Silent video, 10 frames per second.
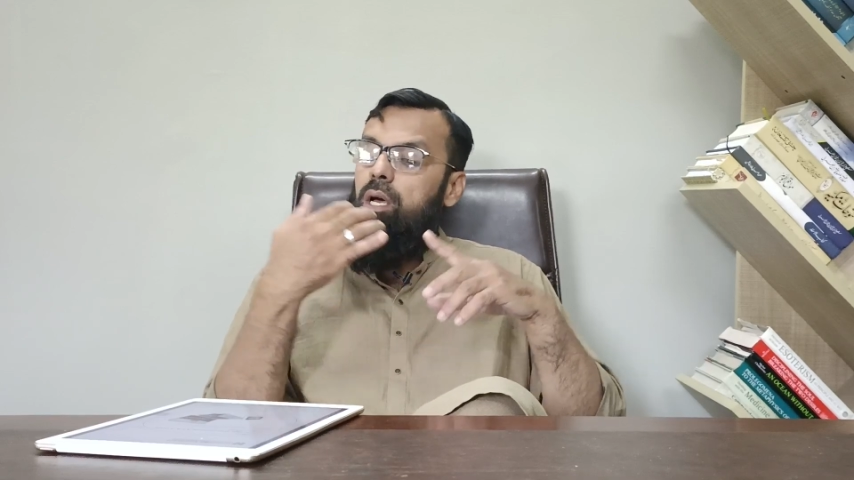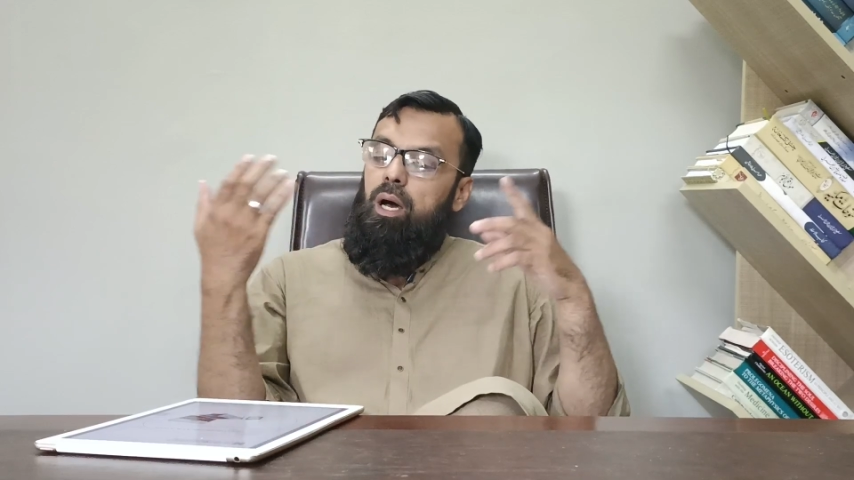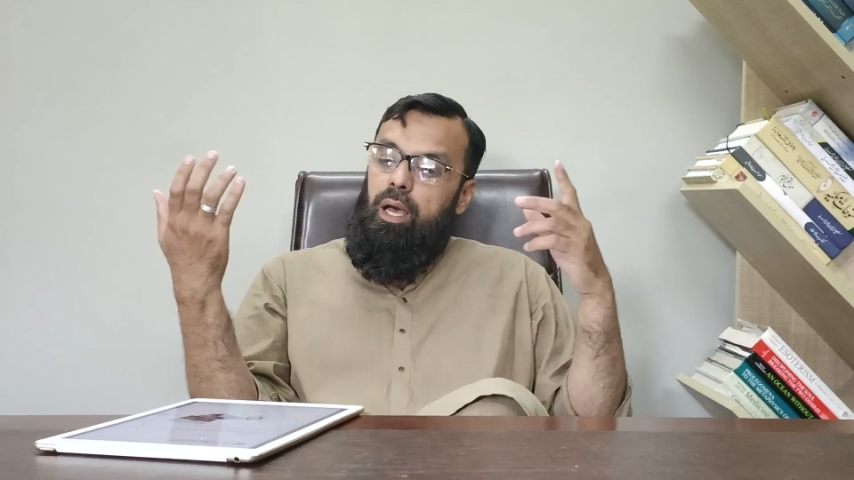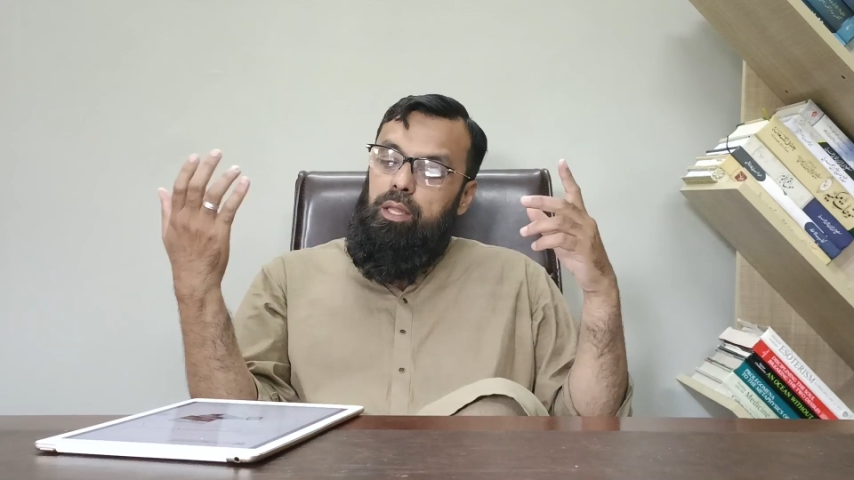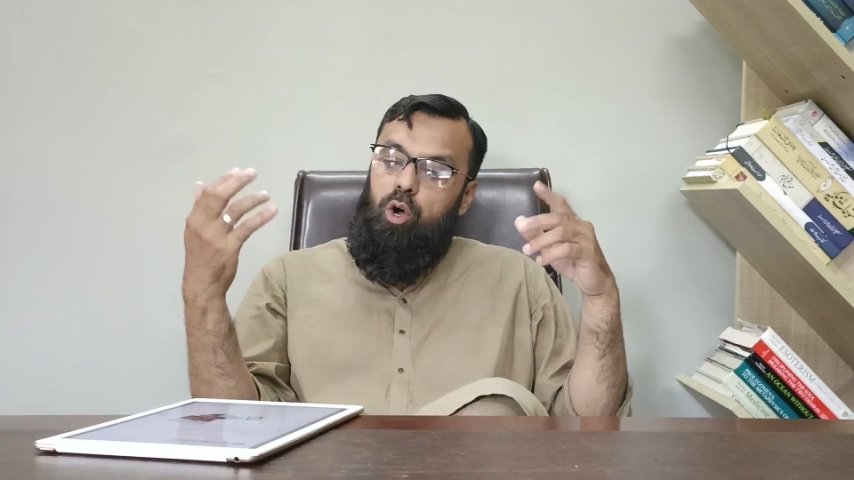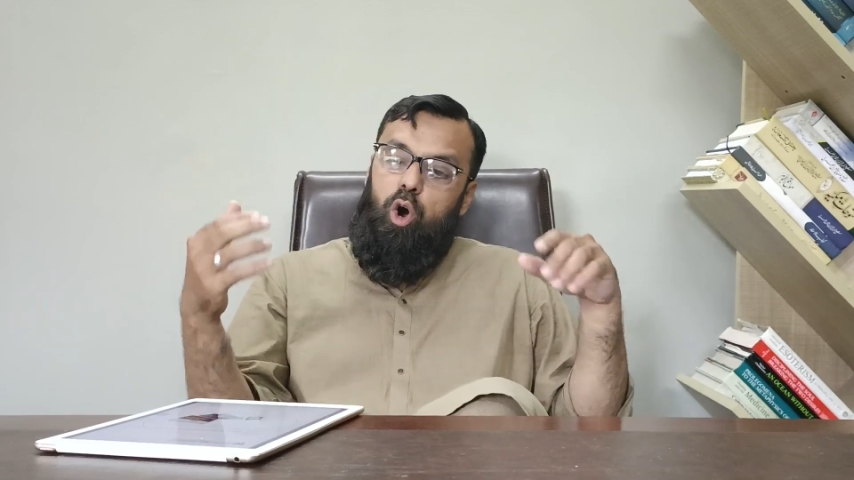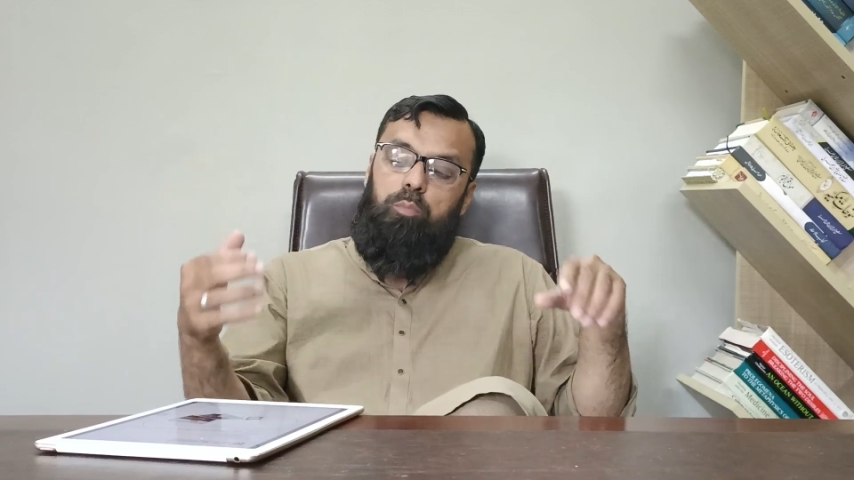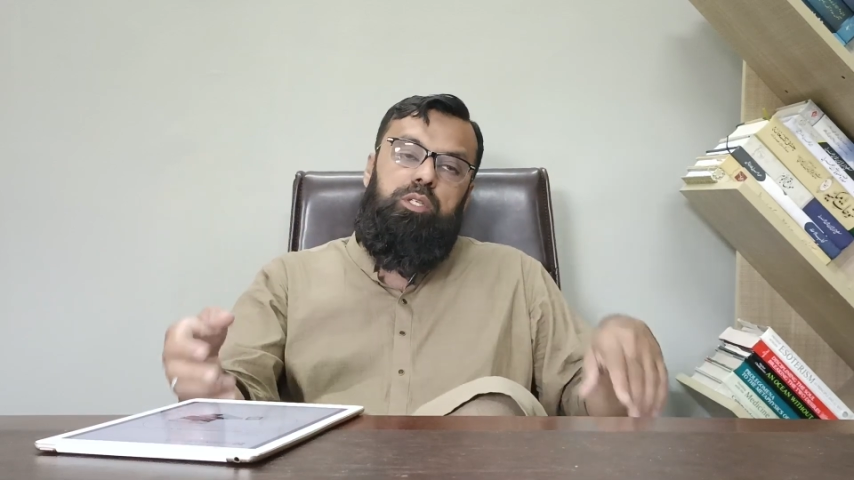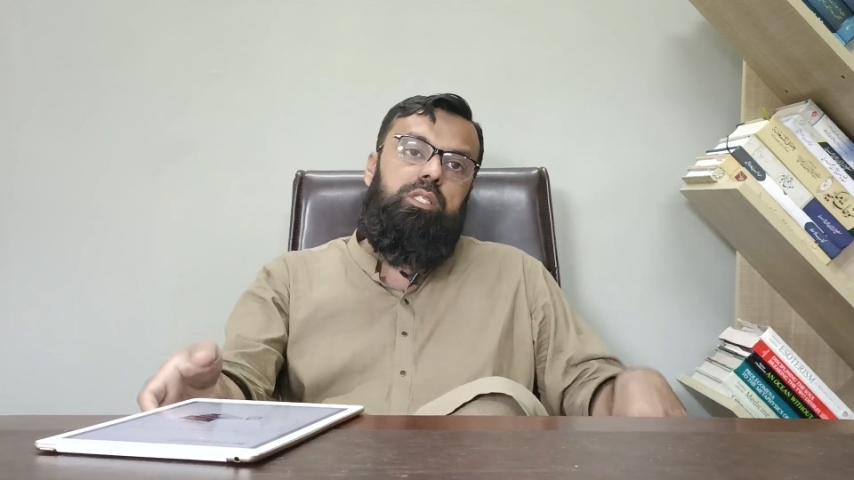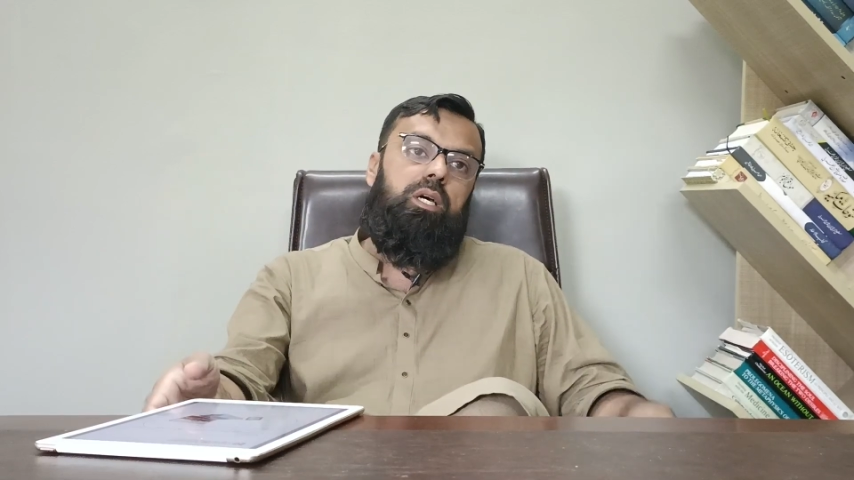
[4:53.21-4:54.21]
and the
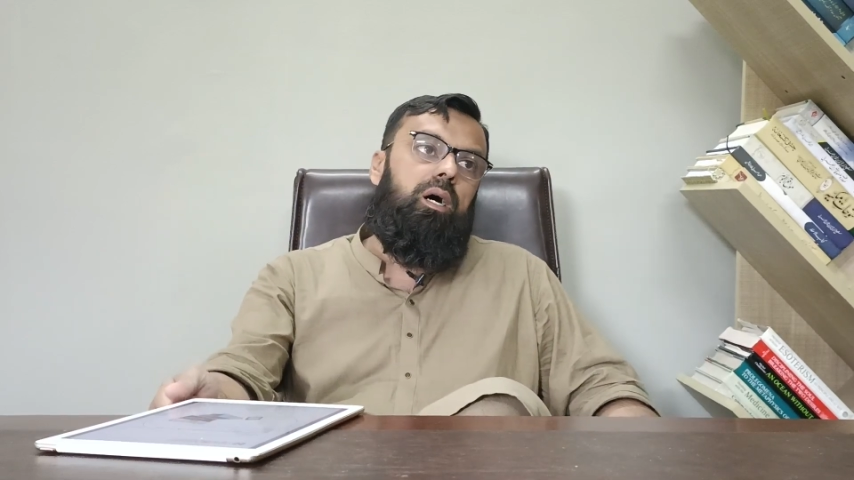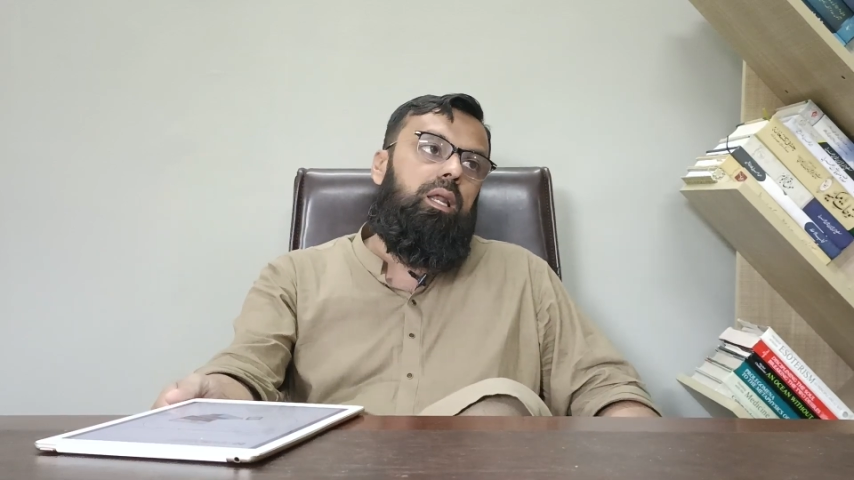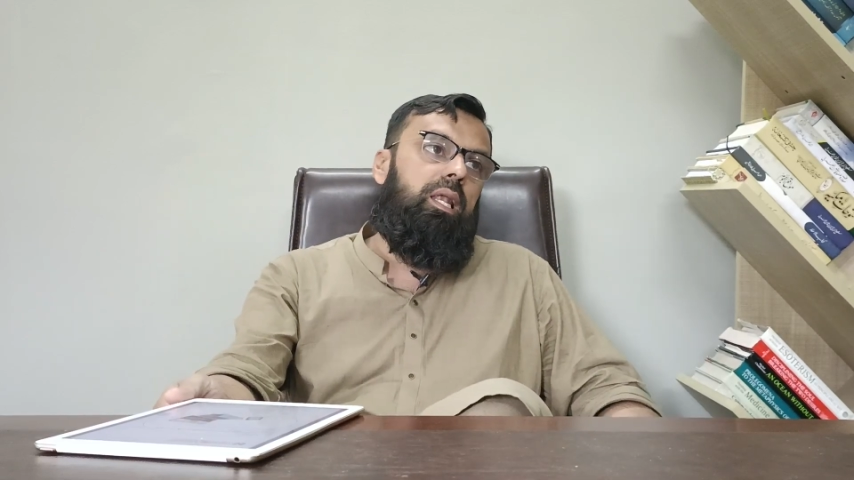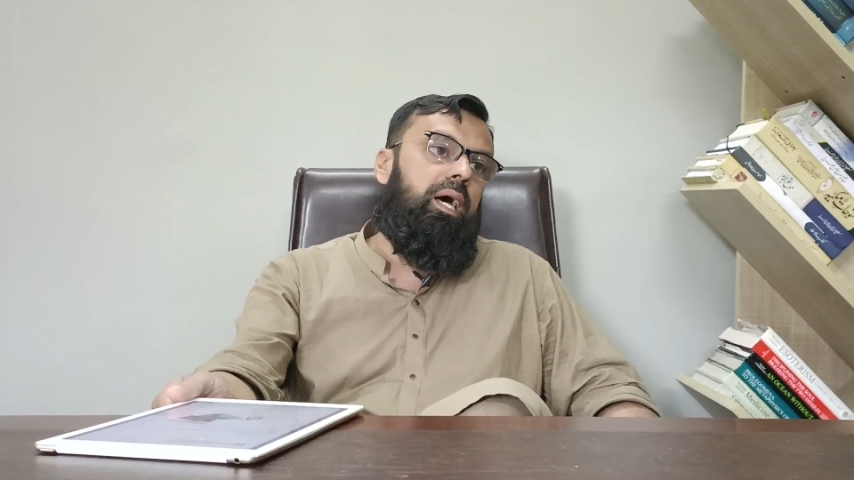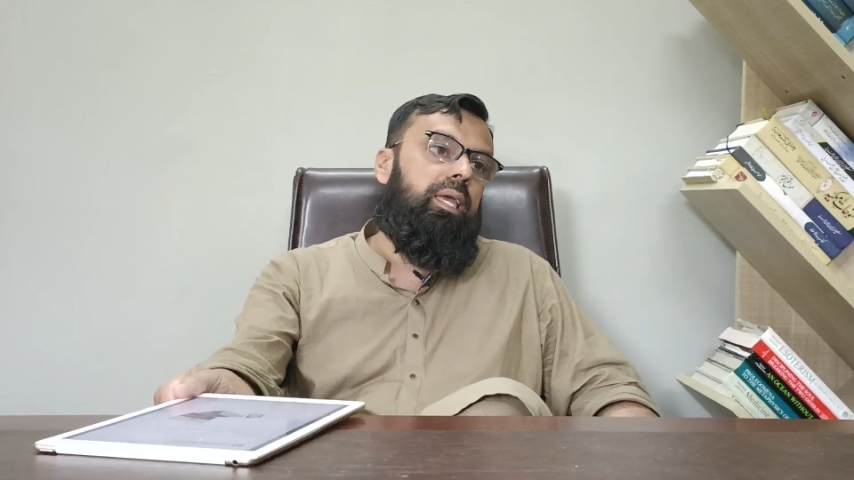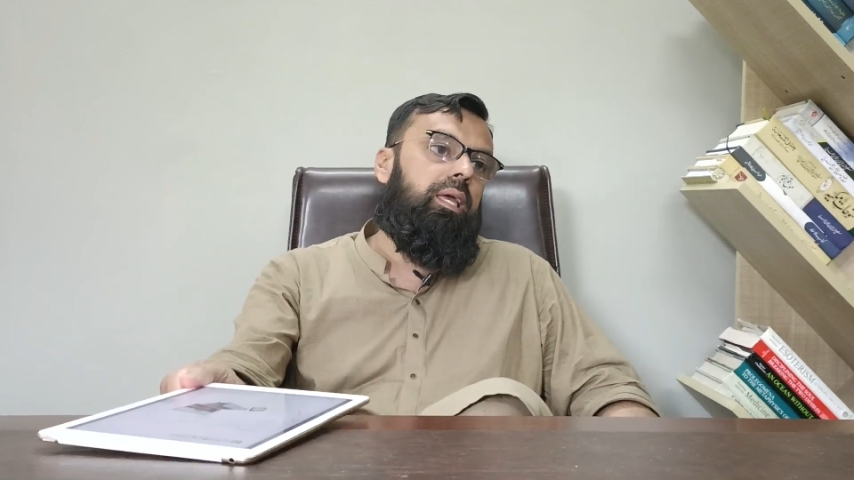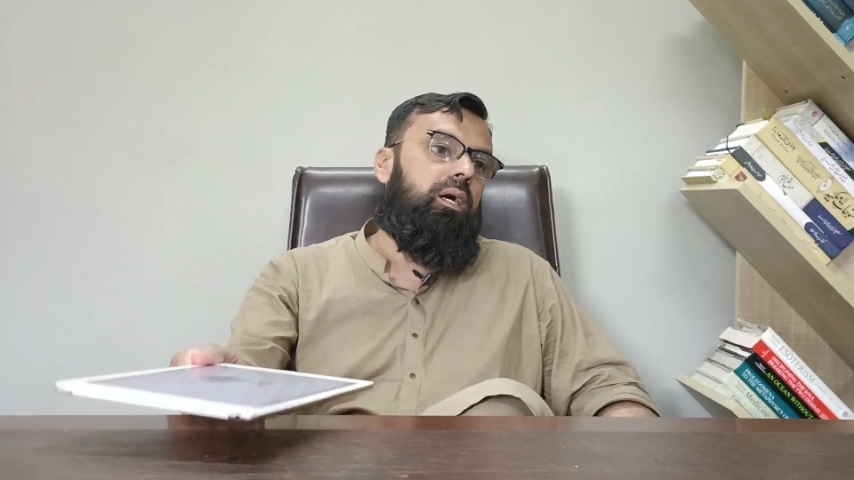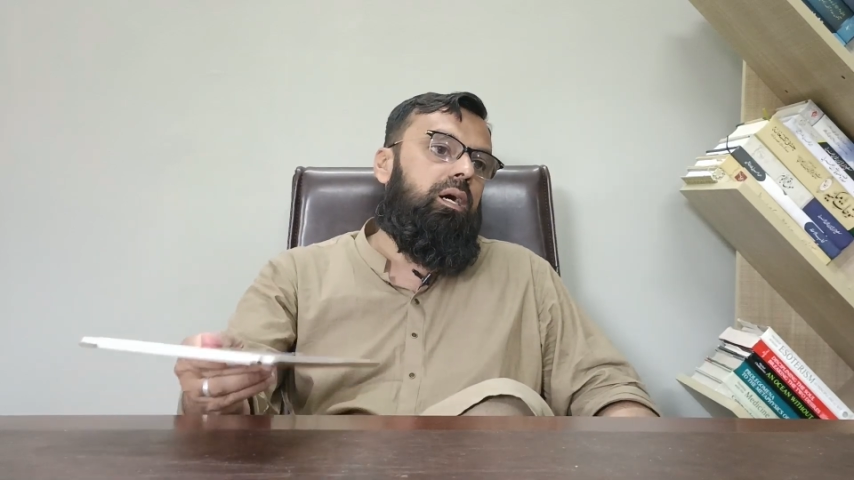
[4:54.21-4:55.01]
options are like